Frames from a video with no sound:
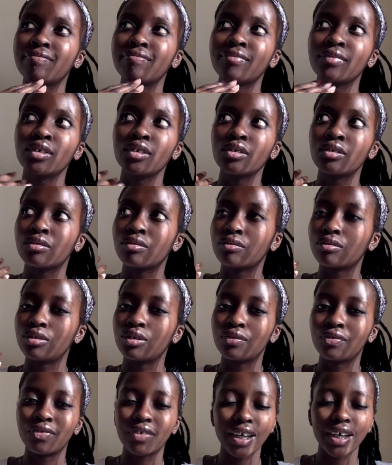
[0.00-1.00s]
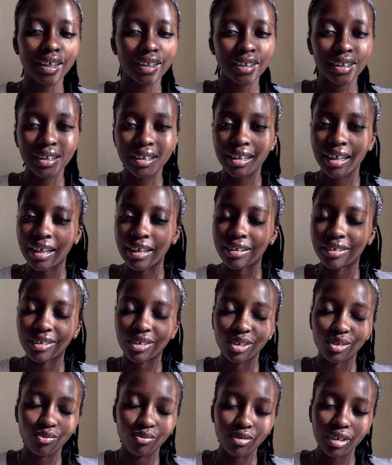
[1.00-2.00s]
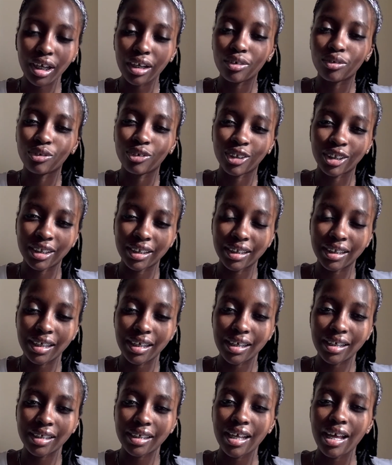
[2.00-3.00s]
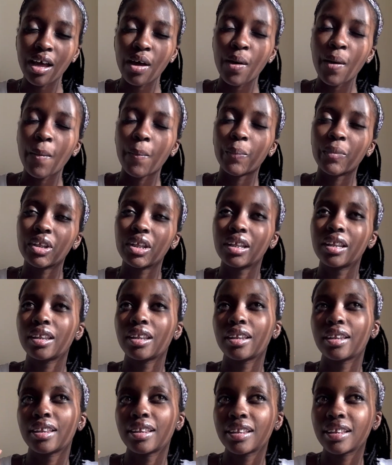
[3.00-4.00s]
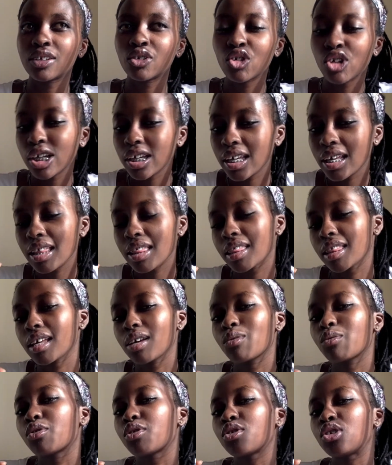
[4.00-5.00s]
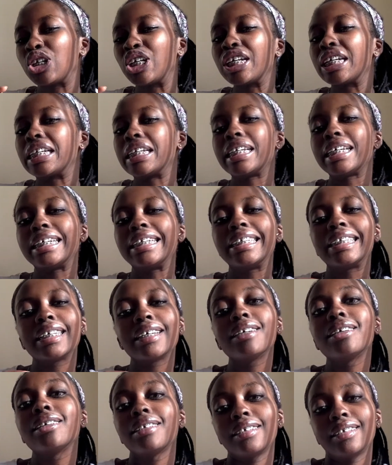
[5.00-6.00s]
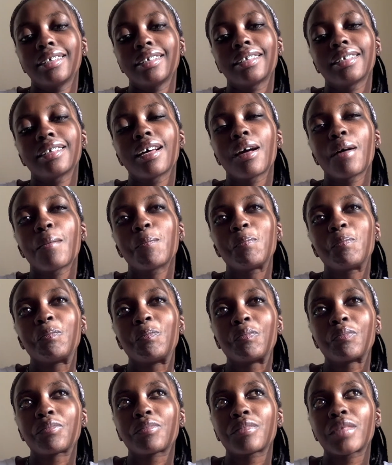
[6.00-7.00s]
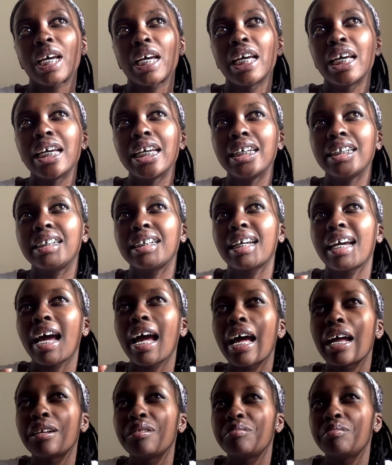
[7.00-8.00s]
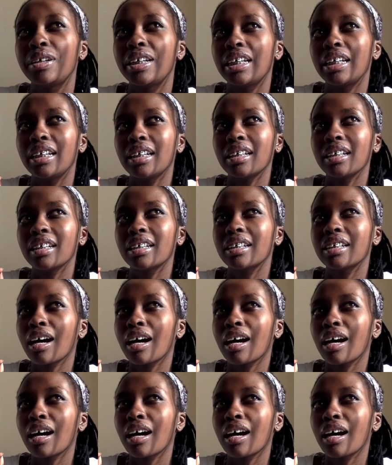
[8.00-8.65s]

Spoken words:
you've exercised, you've done all these things. But the tricky thing with cheat days is it can be,